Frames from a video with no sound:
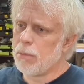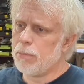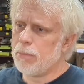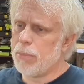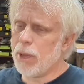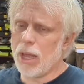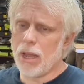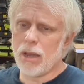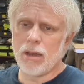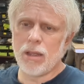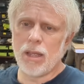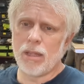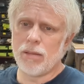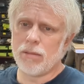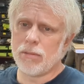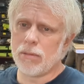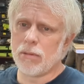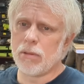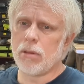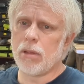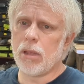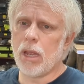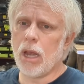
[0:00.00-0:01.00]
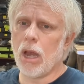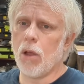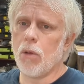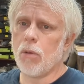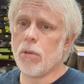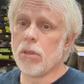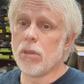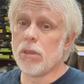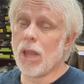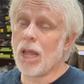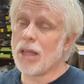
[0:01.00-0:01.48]
But it,
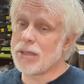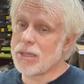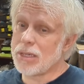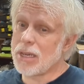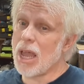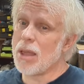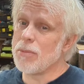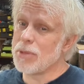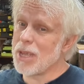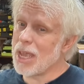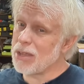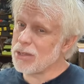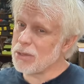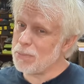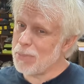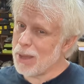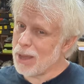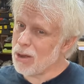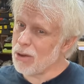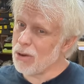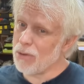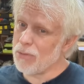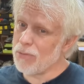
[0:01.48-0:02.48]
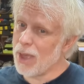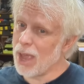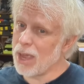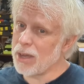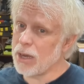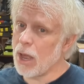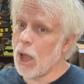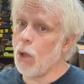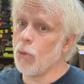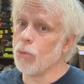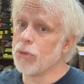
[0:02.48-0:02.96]
lots of times has a bigger
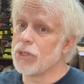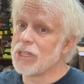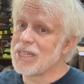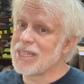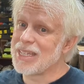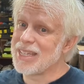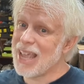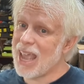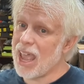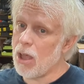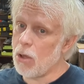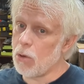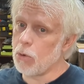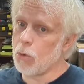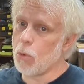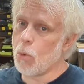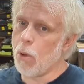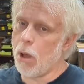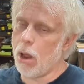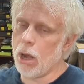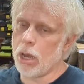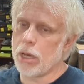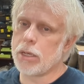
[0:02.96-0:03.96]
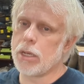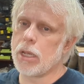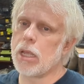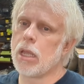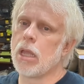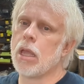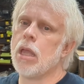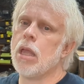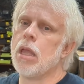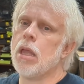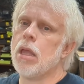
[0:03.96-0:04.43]
effect on sound quality.
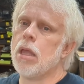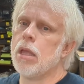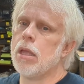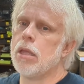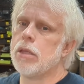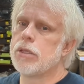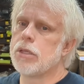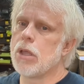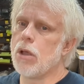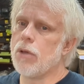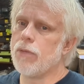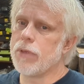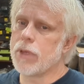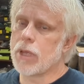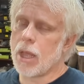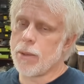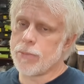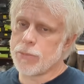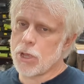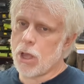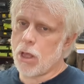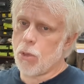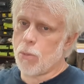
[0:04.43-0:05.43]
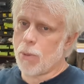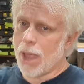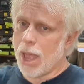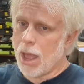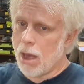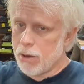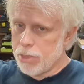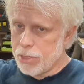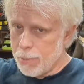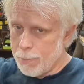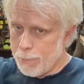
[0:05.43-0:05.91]
So if it comes all the way
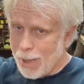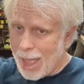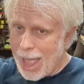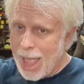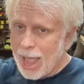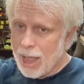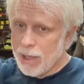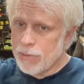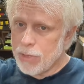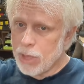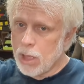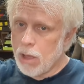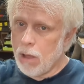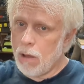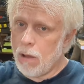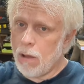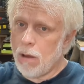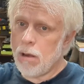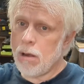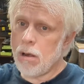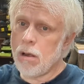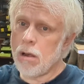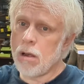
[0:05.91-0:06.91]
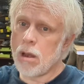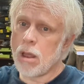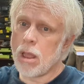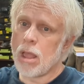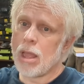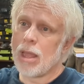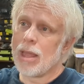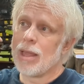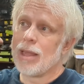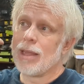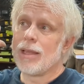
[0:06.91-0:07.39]
out at the back of the car,
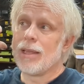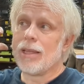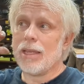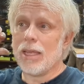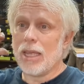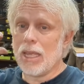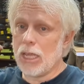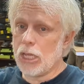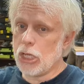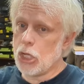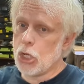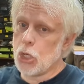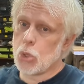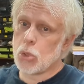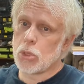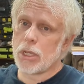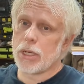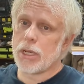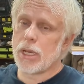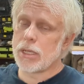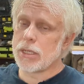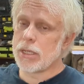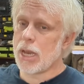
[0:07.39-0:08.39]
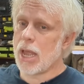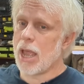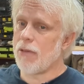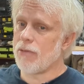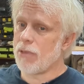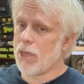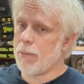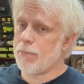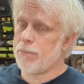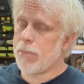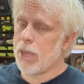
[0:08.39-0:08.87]
it usually doesn't have
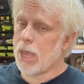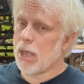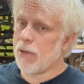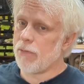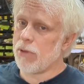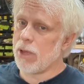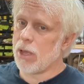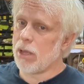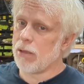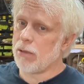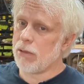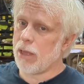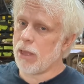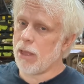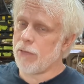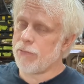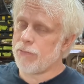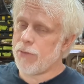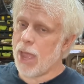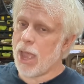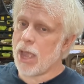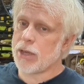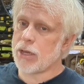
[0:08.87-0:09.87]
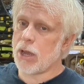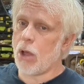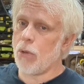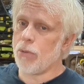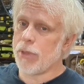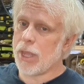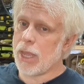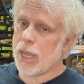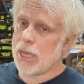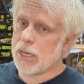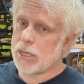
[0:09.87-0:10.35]
that big of a effect
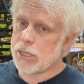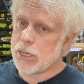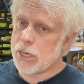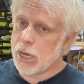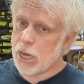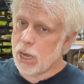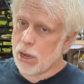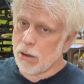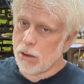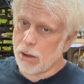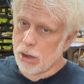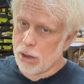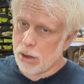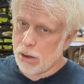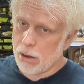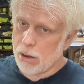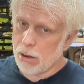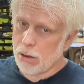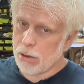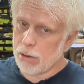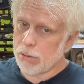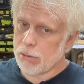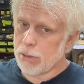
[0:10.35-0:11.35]
on the interior.